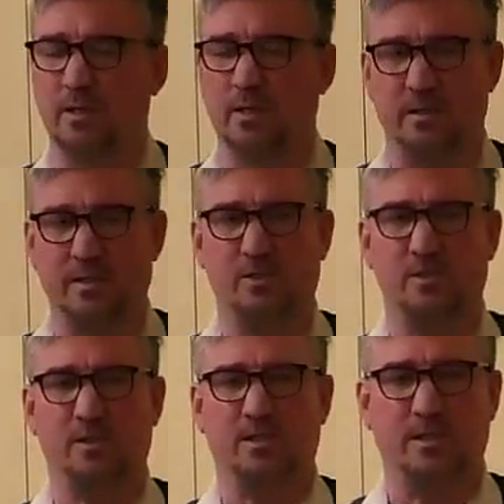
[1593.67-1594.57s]
And this
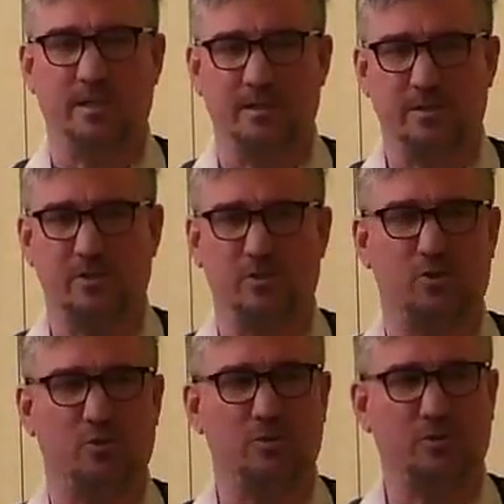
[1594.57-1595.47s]
is
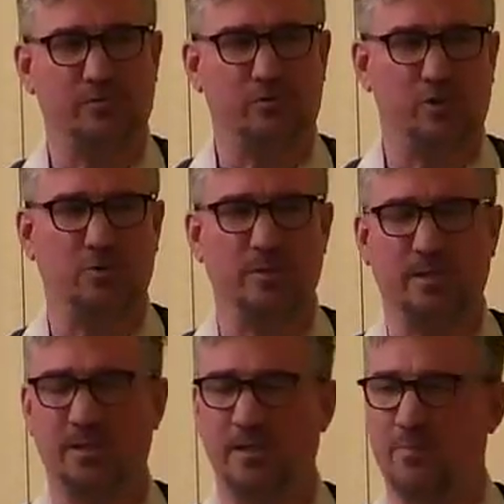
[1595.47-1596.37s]
sort of
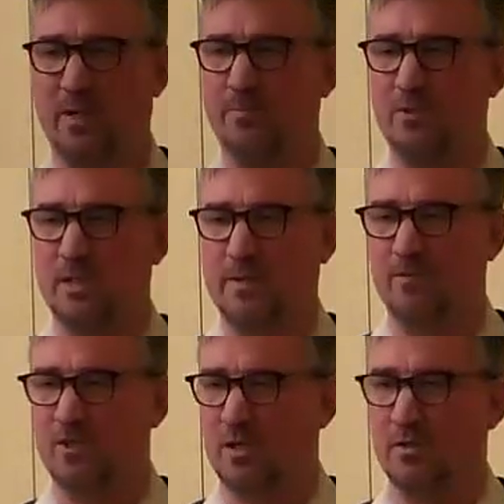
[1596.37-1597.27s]
showing that
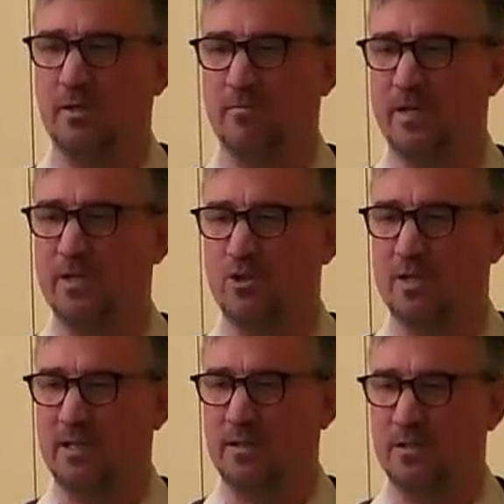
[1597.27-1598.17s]
Padmasambhava's
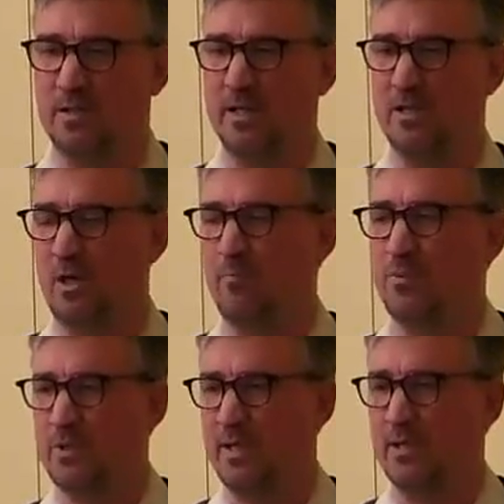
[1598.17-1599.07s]
unconventionality, his
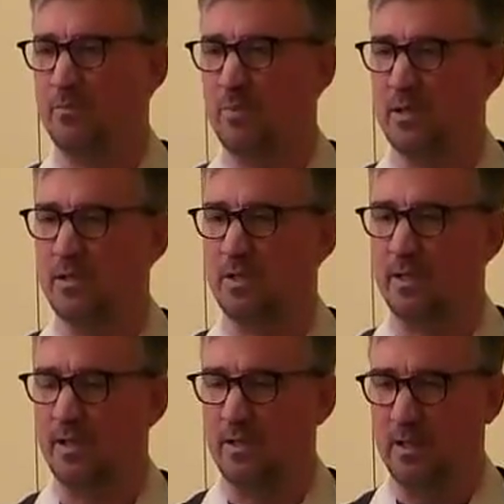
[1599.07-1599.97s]
unpredictability,